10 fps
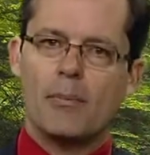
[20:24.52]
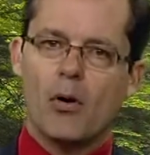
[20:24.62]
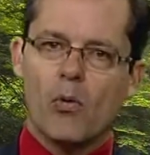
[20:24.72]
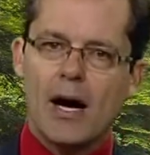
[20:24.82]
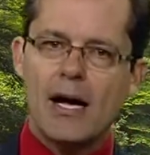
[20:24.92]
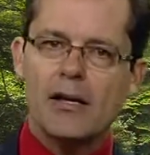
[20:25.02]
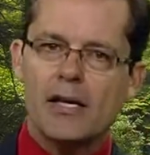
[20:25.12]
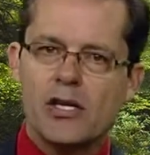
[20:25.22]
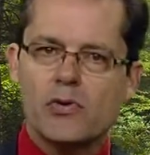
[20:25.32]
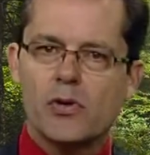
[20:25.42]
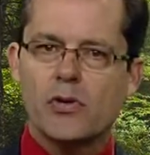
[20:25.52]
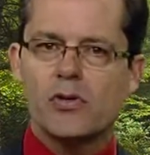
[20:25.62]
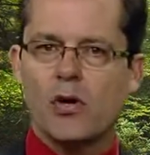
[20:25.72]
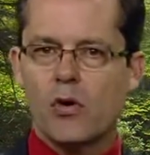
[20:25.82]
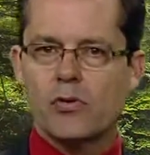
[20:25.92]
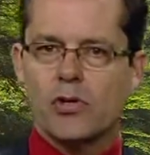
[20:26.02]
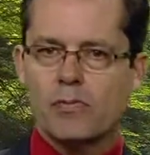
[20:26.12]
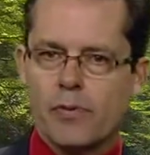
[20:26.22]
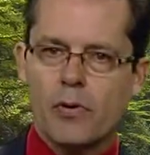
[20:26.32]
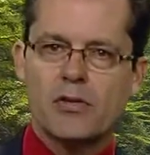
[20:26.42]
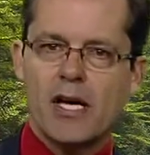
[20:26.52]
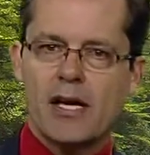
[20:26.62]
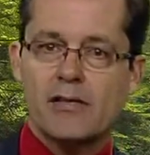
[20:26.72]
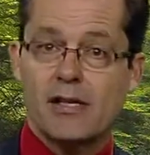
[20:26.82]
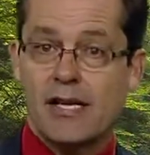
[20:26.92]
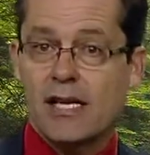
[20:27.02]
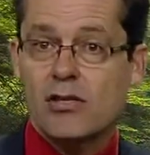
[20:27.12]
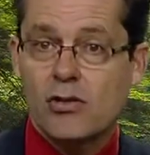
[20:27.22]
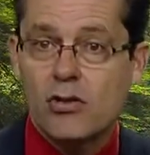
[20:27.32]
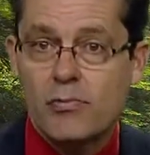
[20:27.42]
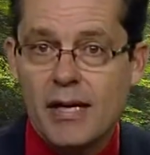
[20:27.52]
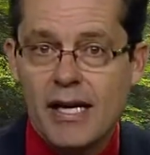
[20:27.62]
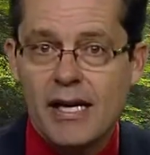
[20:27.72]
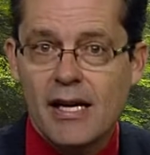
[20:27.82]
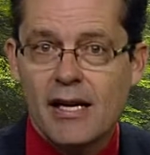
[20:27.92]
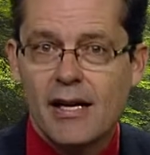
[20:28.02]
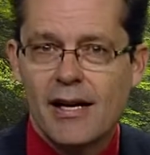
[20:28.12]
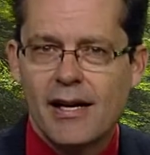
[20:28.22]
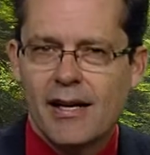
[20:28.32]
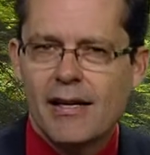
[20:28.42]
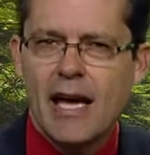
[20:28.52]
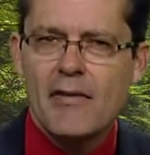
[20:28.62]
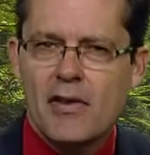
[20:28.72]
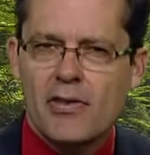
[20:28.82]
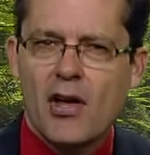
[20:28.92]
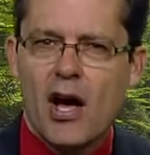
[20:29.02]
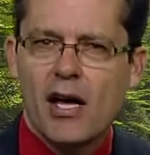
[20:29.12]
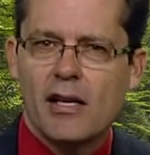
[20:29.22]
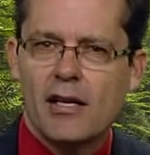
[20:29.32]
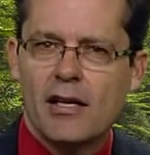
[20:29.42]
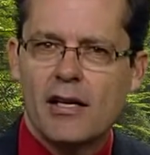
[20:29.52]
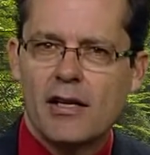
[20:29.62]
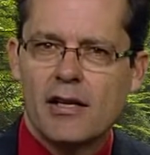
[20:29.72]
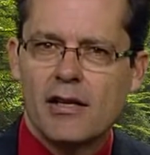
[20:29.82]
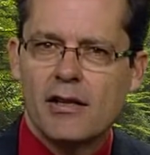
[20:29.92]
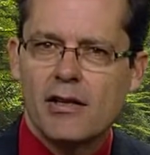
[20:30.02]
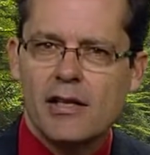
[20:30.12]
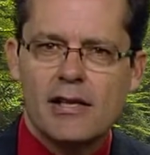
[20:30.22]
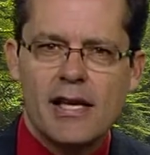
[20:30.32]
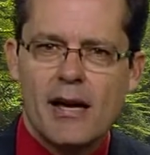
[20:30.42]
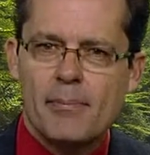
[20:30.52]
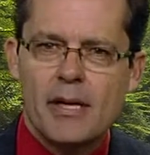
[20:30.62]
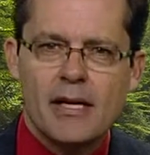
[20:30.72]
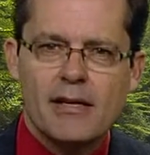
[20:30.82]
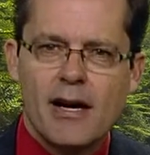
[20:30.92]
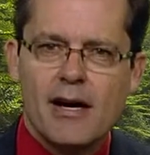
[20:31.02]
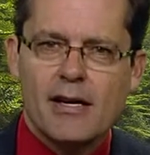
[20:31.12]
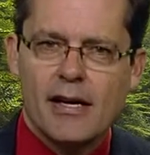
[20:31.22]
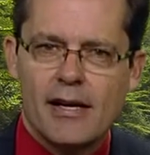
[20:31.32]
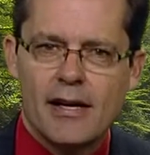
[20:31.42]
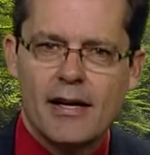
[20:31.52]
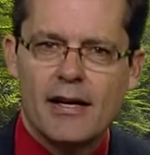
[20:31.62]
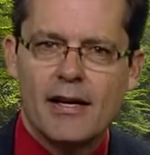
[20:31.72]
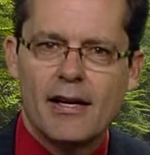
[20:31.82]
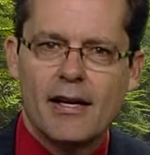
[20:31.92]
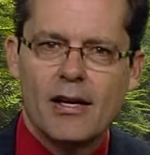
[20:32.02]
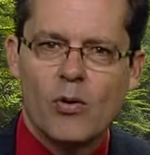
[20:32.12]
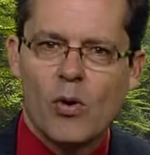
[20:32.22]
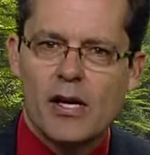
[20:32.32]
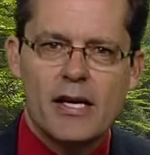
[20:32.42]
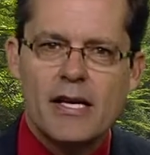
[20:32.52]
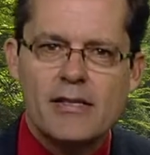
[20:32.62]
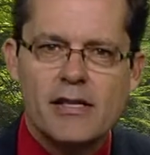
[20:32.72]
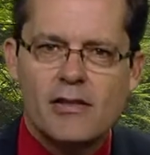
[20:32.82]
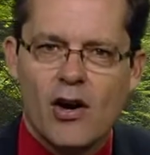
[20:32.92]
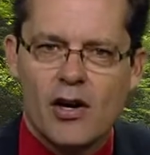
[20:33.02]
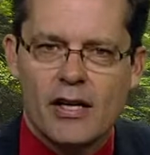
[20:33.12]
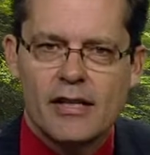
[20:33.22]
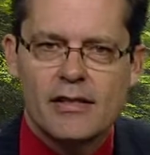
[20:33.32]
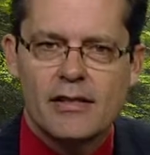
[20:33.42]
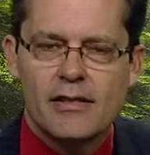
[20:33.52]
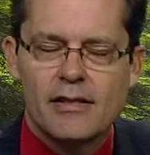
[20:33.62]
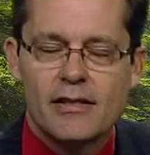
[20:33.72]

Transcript: But while Israel's soldiers protest, he's too big, David thought, look at that big noggin. What an easy target.